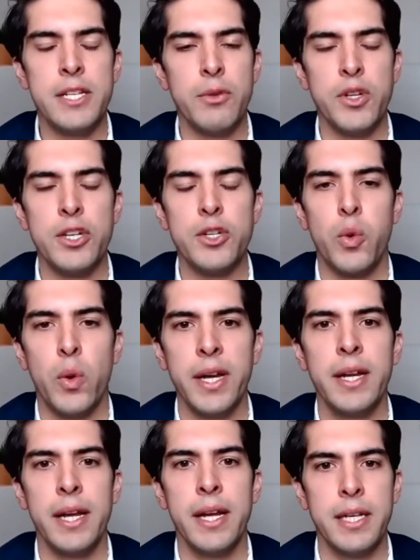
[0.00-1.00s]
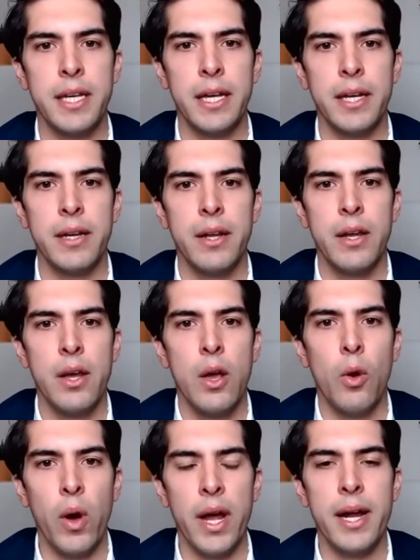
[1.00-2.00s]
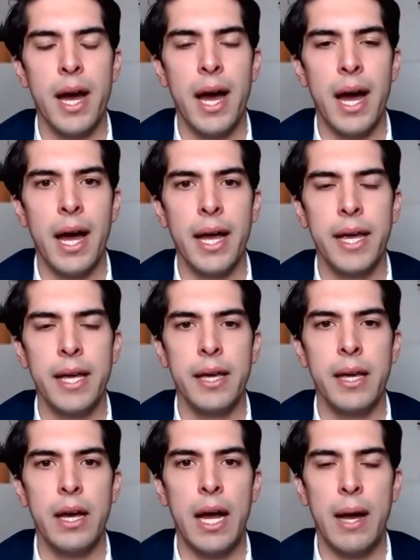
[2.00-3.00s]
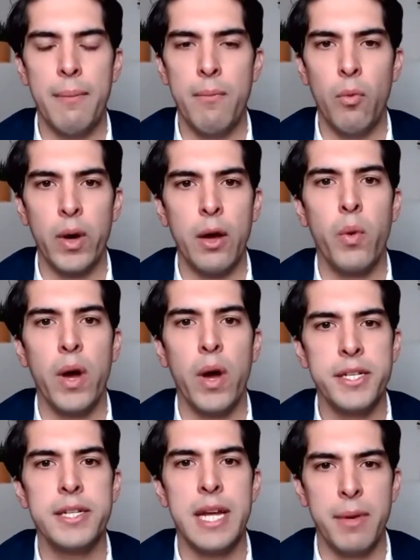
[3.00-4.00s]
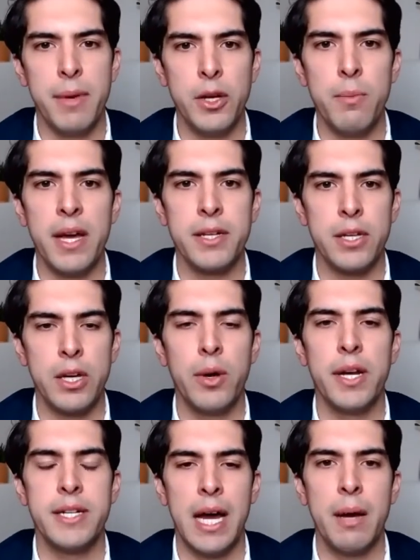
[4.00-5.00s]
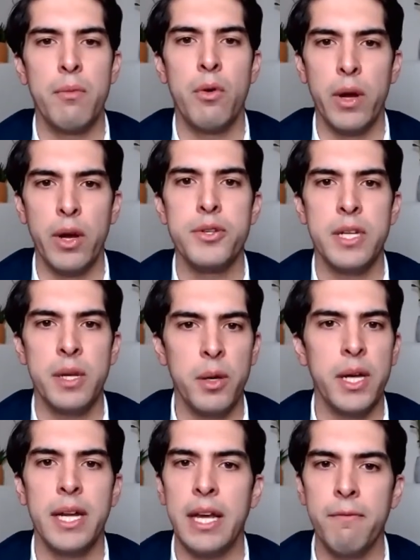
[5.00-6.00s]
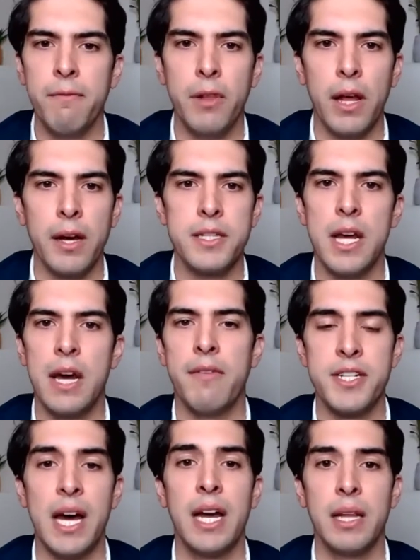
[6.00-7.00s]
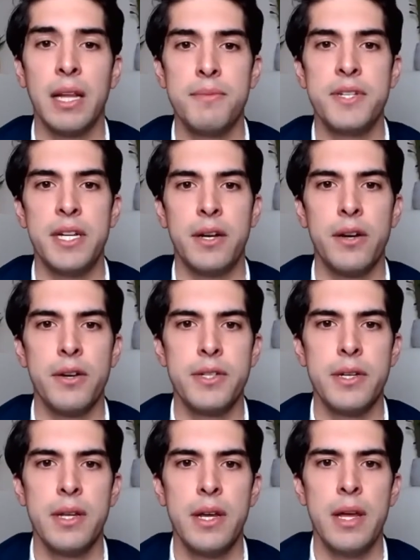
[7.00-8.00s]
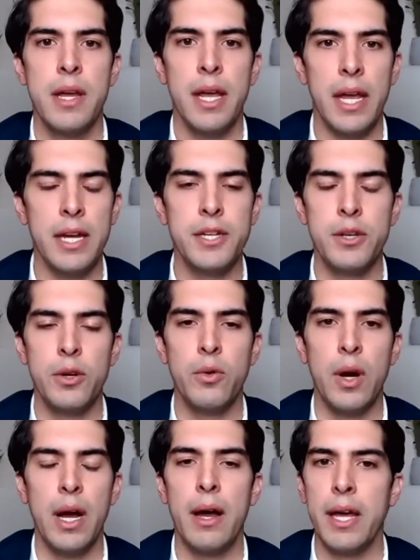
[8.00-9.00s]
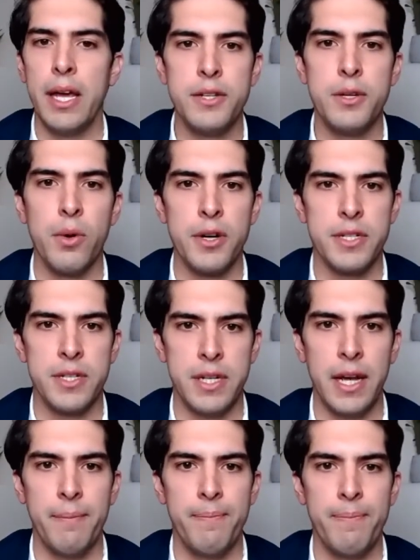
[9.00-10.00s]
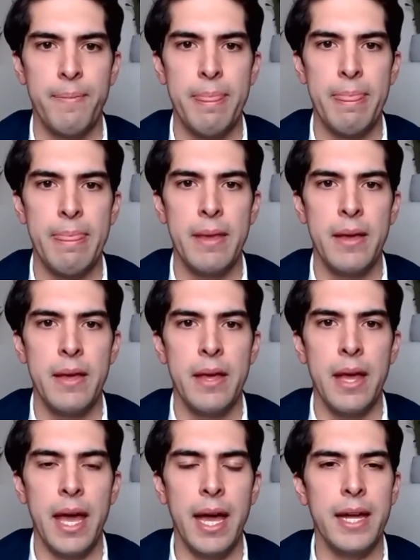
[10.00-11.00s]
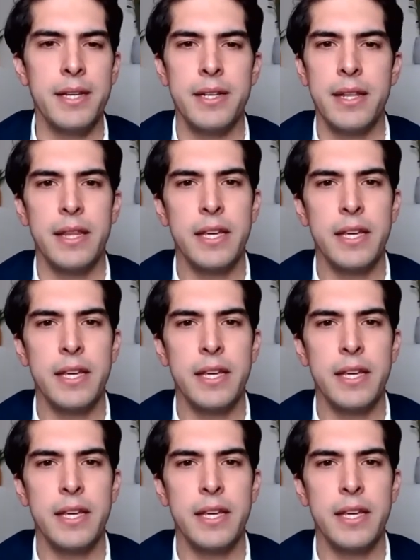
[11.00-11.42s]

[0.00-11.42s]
2019 when I went to Deming, New Mexico, at a time when we were seeing an influx of asylum seekers into our state. And these